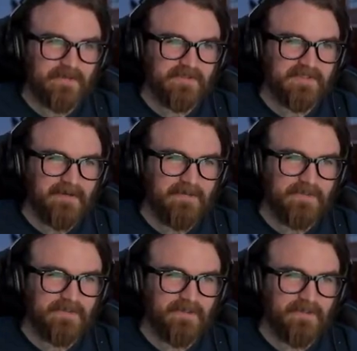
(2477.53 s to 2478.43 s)
A
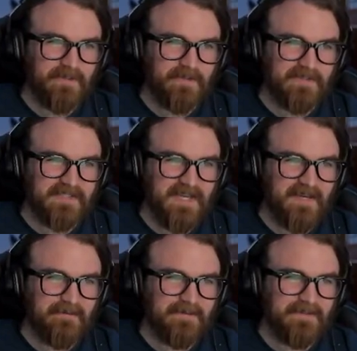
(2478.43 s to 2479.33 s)
scavenger or, or
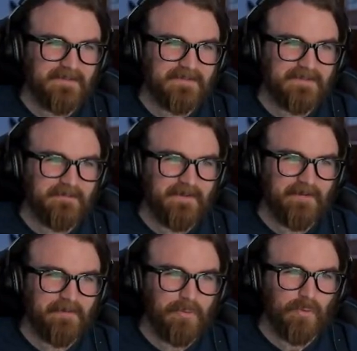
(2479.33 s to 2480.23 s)
scav is a
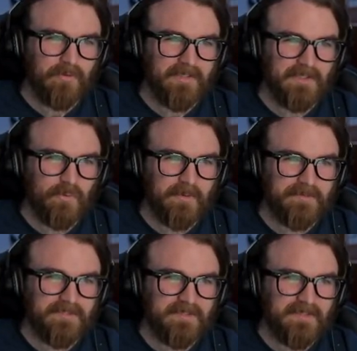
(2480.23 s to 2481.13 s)
very poorly equipped